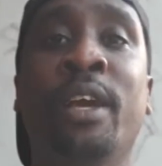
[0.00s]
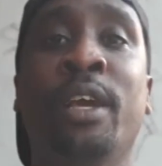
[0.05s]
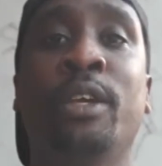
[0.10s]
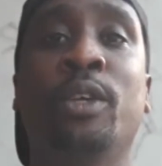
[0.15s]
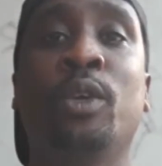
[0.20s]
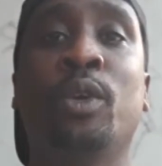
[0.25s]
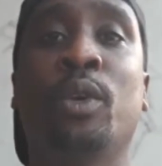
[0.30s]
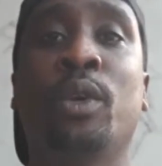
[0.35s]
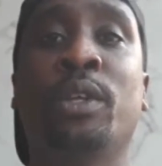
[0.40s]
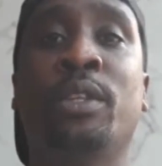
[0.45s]

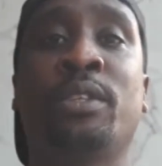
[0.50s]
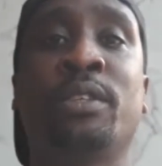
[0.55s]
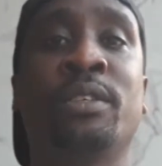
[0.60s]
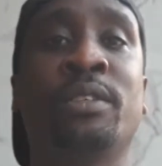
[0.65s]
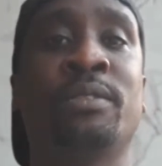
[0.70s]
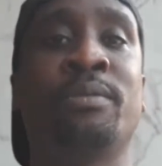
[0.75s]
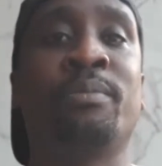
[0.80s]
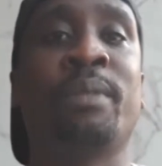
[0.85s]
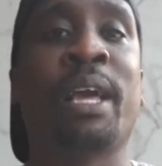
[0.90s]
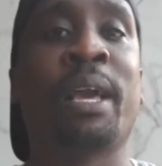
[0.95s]
It
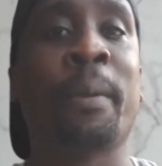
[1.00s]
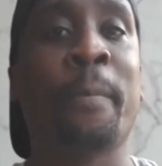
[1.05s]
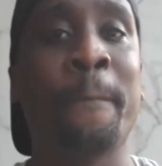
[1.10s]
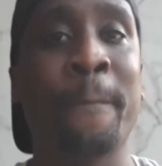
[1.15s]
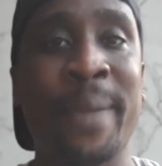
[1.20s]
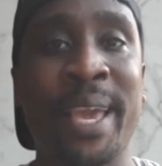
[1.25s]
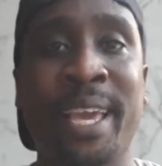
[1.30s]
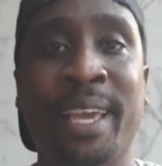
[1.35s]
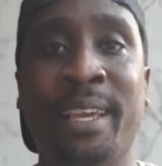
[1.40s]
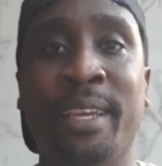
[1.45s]
is like
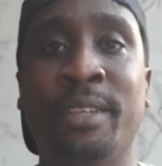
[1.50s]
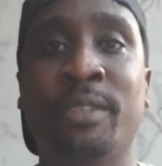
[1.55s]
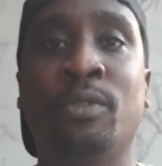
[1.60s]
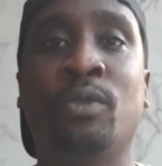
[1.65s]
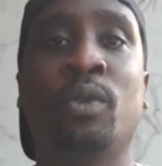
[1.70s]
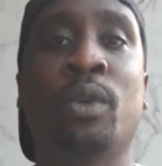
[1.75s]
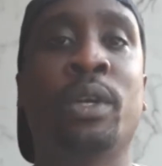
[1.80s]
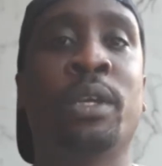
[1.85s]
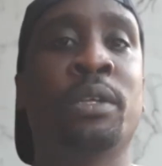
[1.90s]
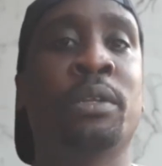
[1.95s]

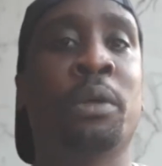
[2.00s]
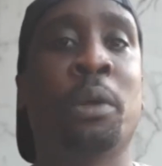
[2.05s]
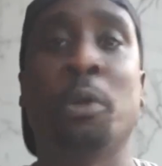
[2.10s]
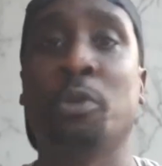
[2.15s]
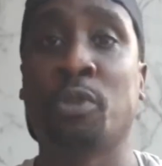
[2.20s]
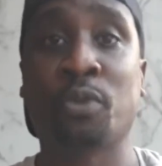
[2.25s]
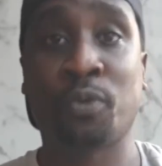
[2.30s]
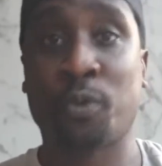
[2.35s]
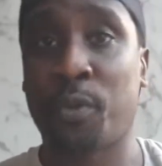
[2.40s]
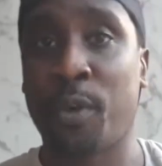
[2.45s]
made,
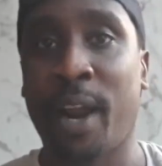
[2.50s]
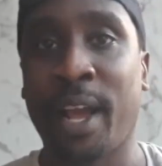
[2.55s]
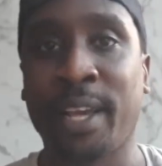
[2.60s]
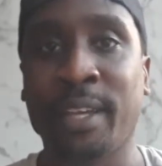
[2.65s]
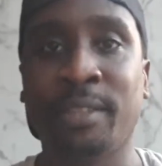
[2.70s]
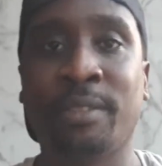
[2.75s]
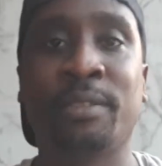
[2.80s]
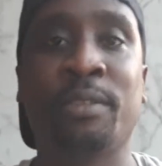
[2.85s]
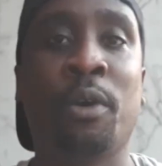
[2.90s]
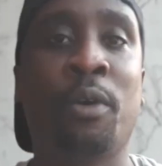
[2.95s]
it's
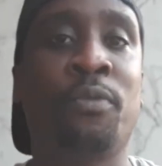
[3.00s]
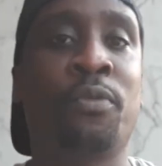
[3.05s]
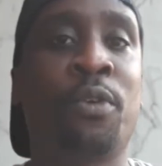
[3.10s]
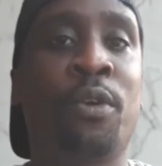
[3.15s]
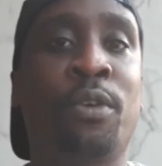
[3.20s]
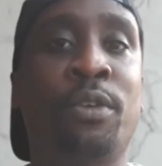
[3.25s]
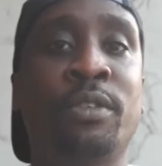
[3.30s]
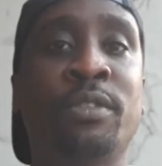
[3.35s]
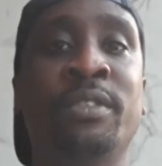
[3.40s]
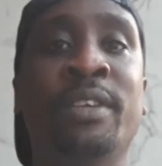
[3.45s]
fried of
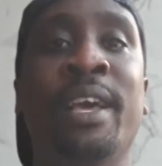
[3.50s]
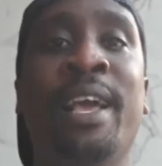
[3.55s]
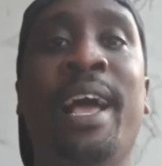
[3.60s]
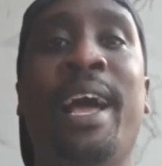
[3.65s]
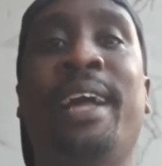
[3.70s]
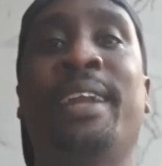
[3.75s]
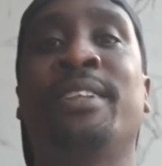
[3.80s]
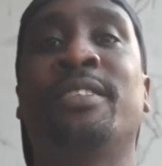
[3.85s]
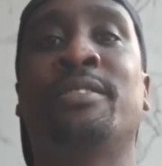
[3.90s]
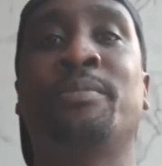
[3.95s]
course,
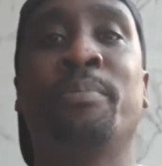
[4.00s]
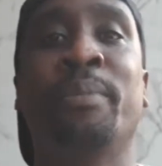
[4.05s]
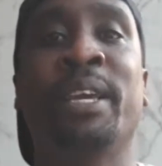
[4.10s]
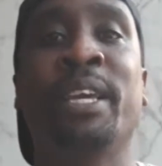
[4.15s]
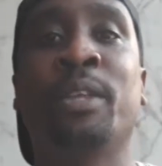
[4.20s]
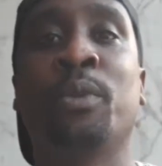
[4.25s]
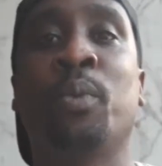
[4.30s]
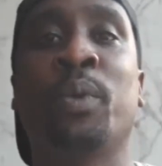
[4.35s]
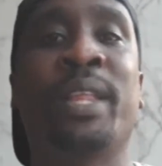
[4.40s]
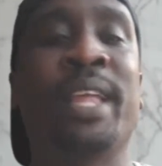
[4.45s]
and it's
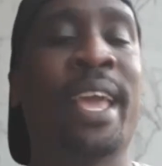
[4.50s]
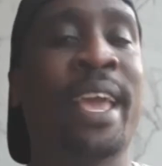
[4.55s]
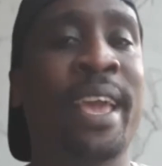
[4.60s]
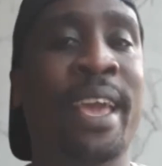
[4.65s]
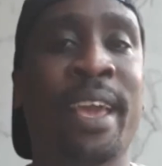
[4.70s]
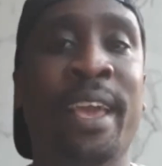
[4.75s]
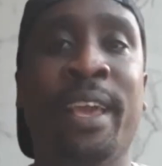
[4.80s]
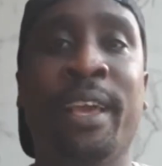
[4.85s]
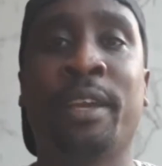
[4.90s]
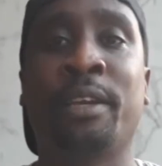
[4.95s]
made with
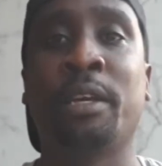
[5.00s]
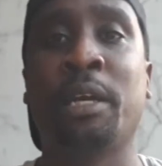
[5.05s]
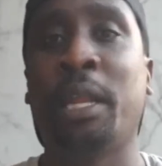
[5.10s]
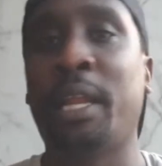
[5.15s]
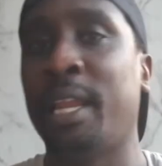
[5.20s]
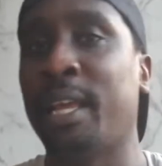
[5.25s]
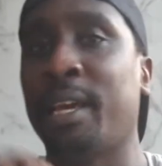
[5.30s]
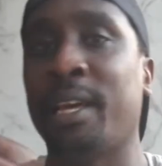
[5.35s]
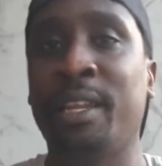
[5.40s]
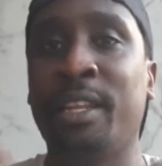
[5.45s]
egg,
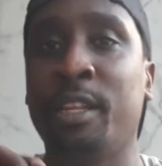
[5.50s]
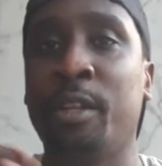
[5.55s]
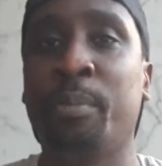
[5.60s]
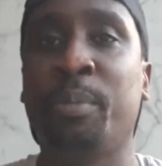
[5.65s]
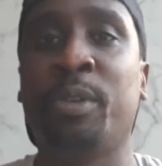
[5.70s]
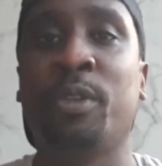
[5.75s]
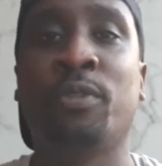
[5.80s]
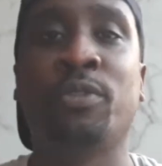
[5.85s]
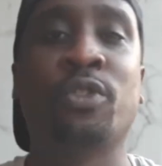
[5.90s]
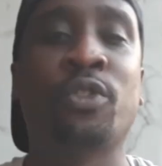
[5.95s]
like a little
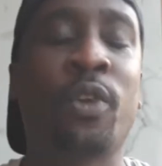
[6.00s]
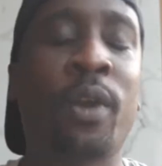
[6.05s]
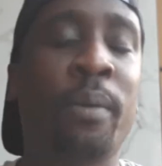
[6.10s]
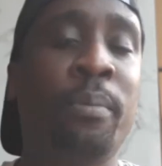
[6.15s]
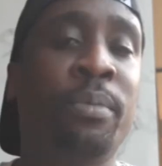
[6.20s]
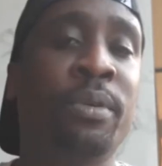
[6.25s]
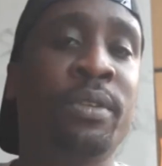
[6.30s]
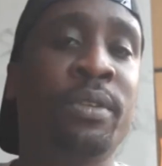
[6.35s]
bit of scrambled